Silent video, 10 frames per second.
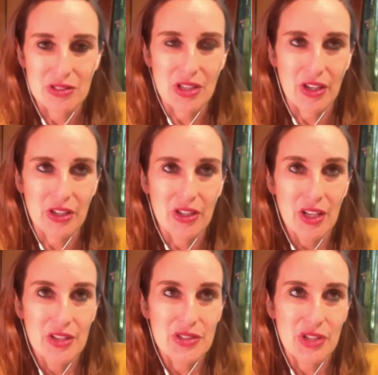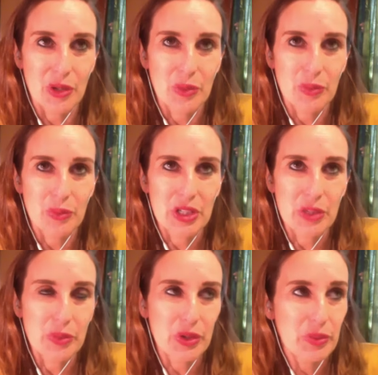So so when you work